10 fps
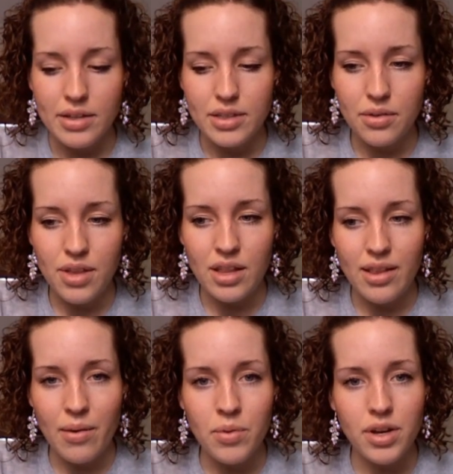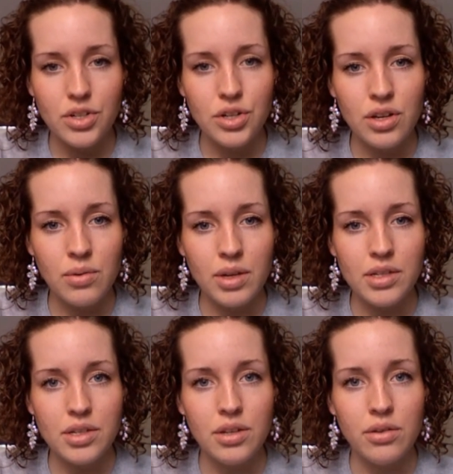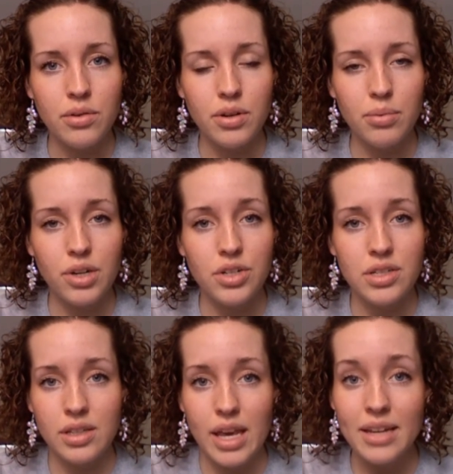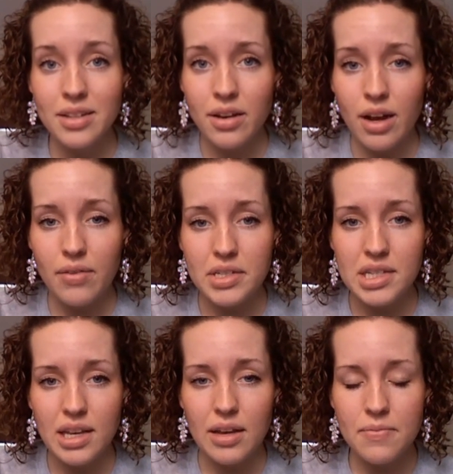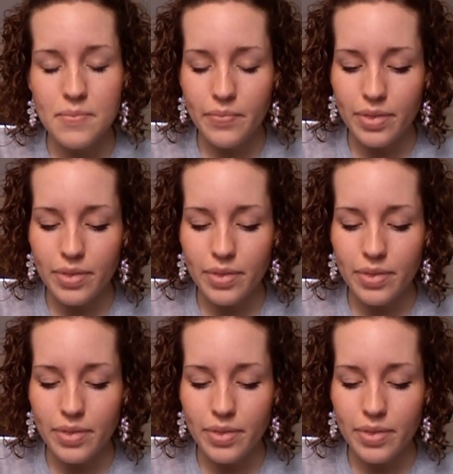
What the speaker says: So then they will usher you into your branch's liaison office again,